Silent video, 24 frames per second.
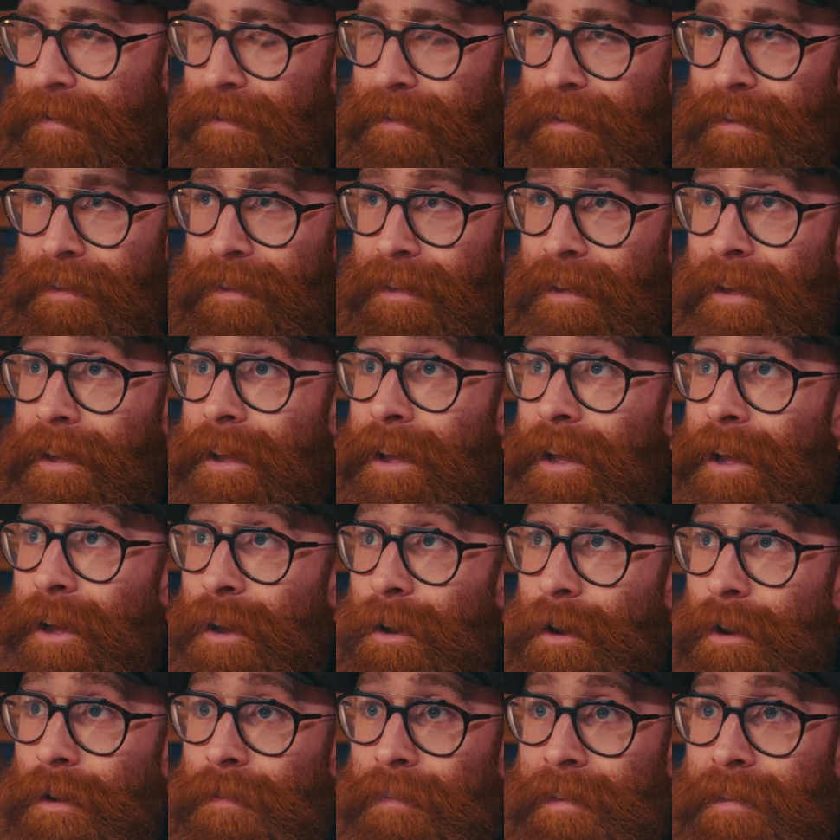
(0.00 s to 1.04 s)
Like,
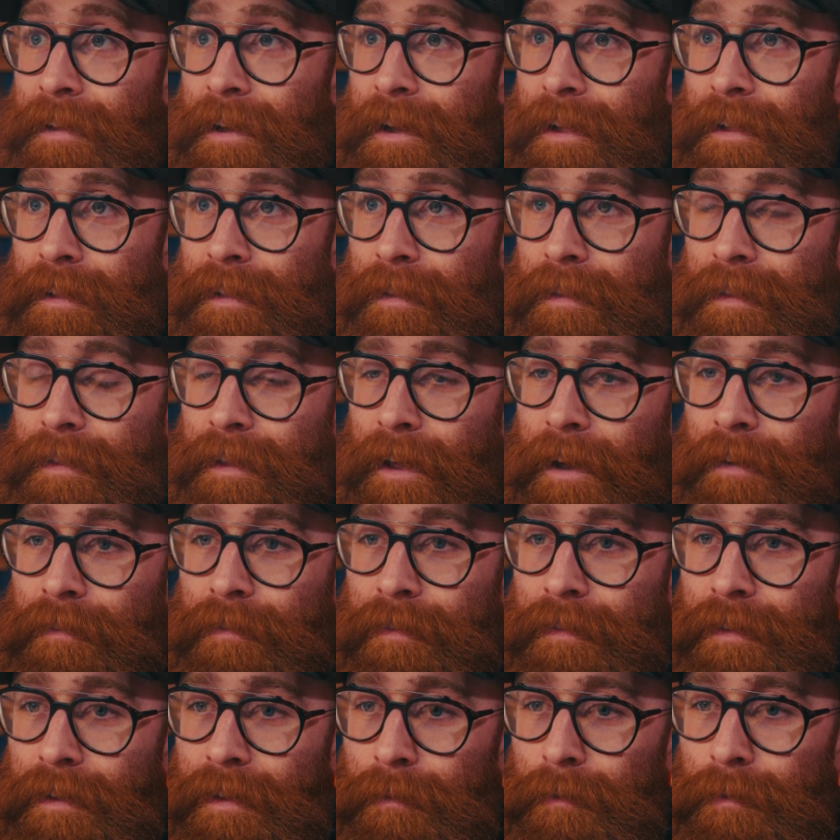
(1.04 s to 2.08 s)
obviously
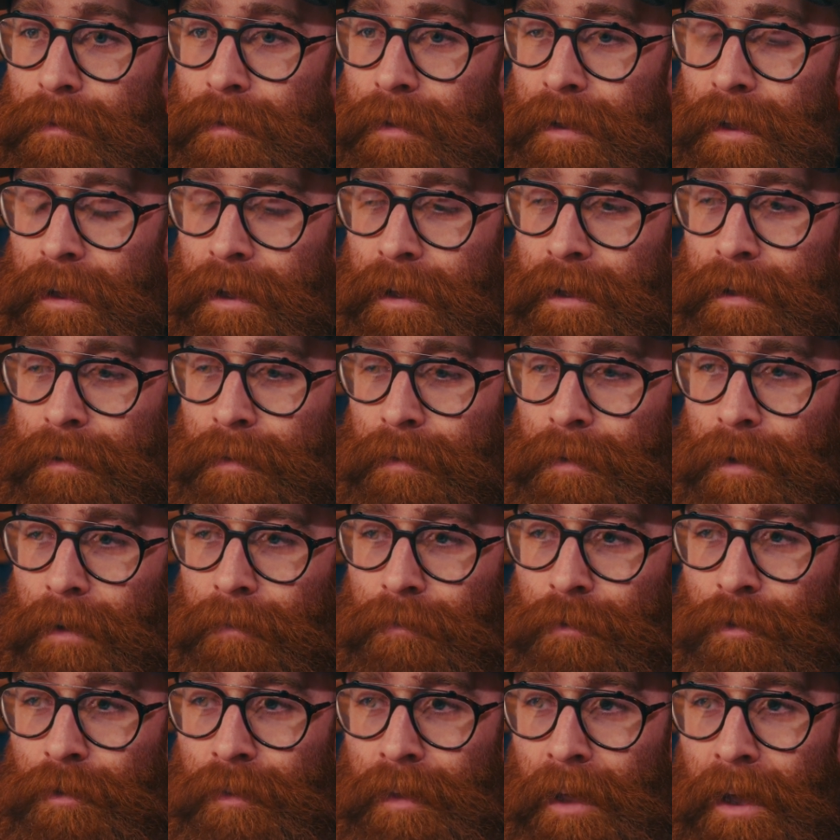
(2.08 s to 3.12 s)
I've
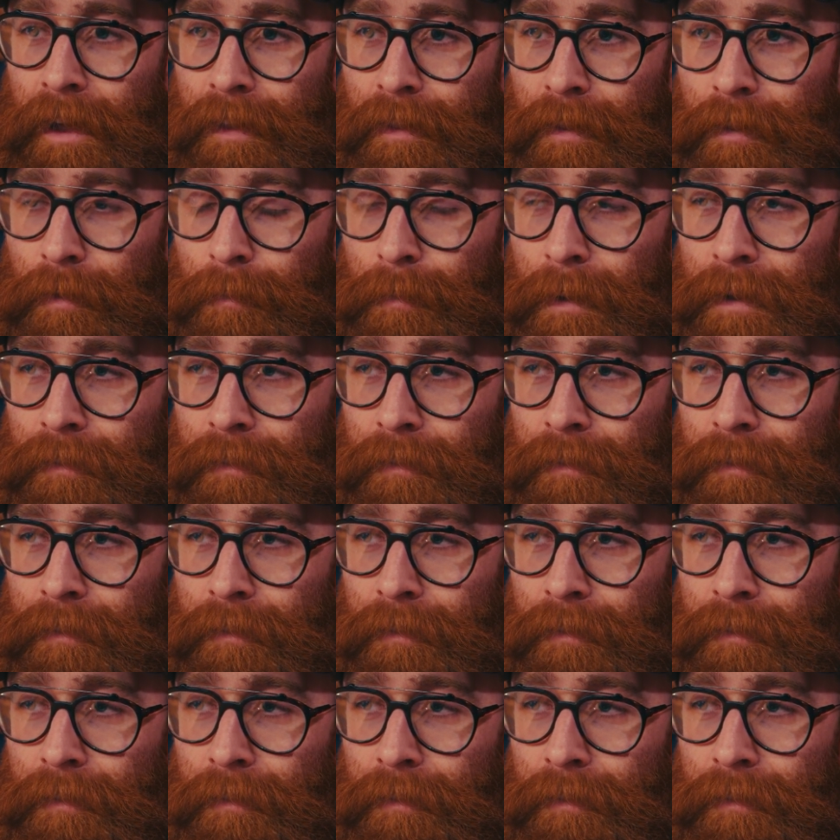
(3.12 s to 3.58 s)
just started them,